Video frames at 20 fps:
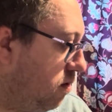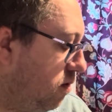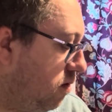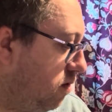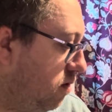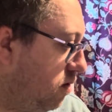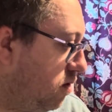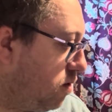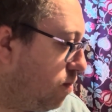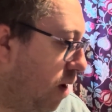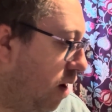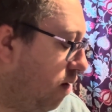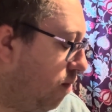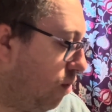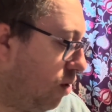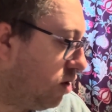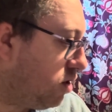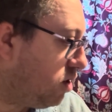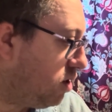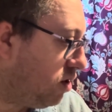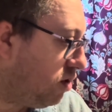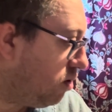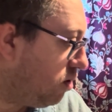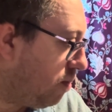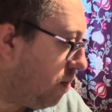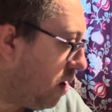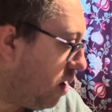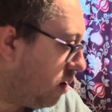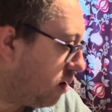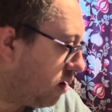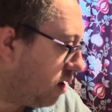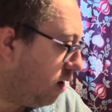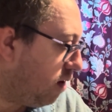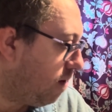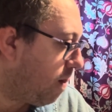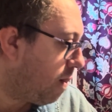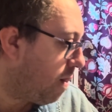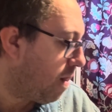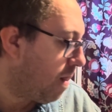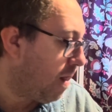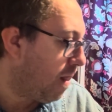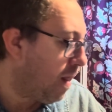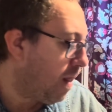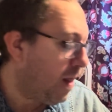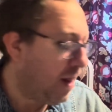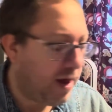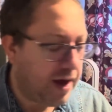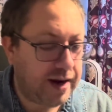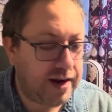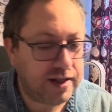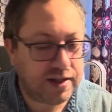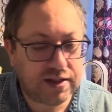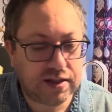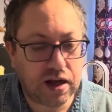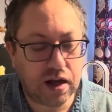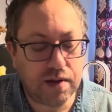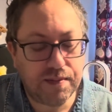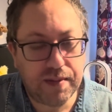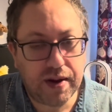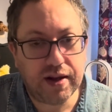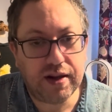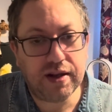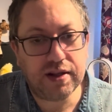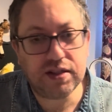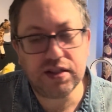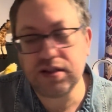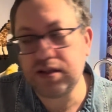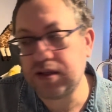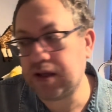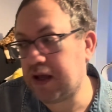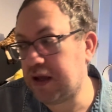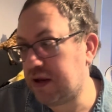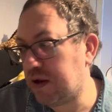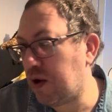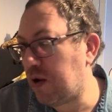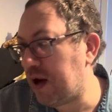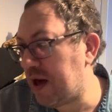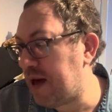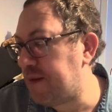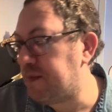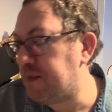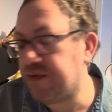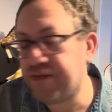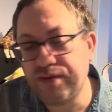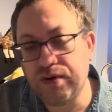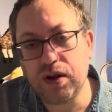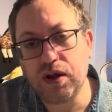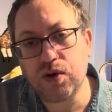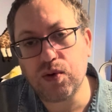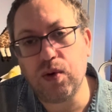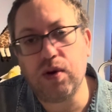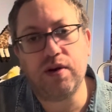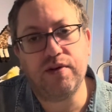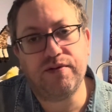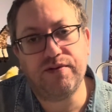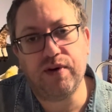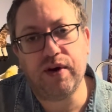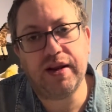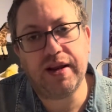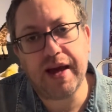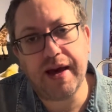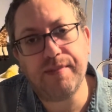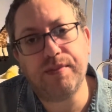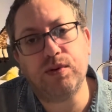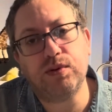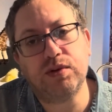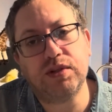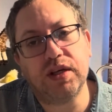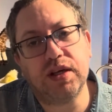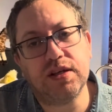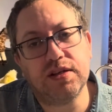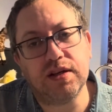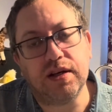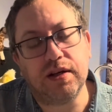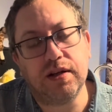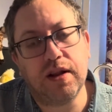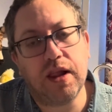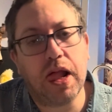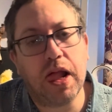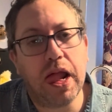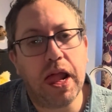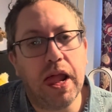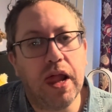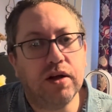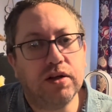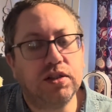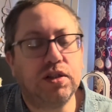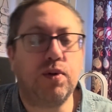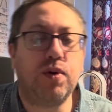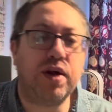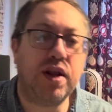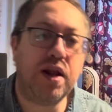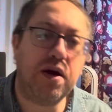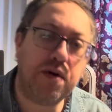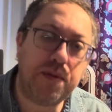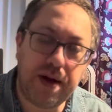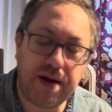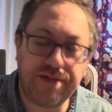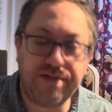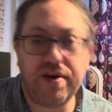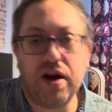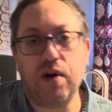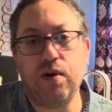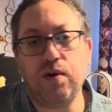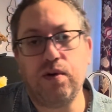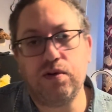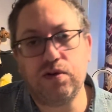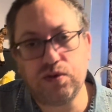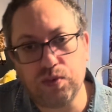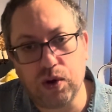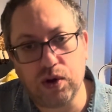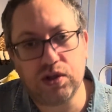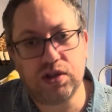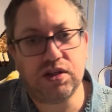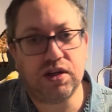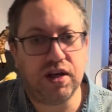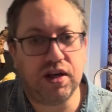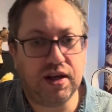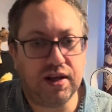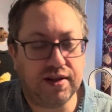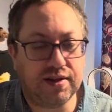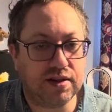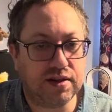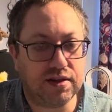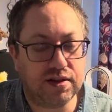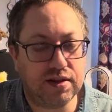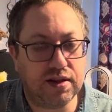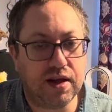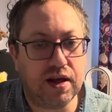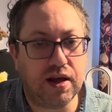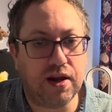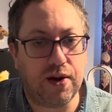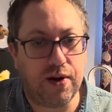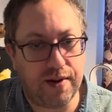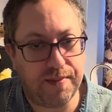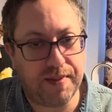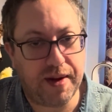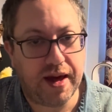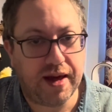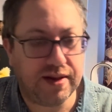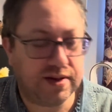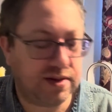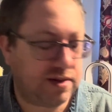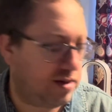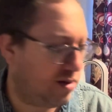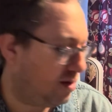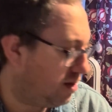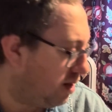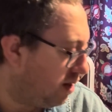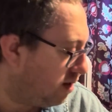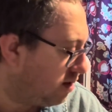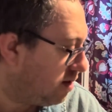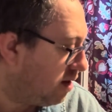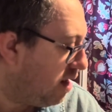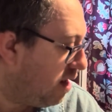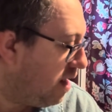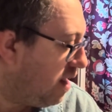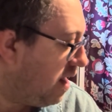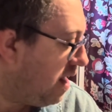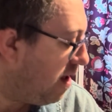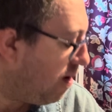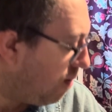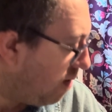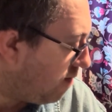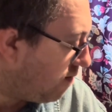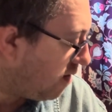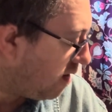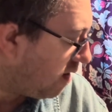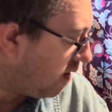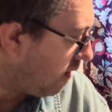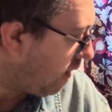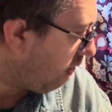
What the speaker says: smartwatches on the market. And there's so much, and I am a fully qualified Apple teacher, so I know about phones, watches, and iPads and things. However,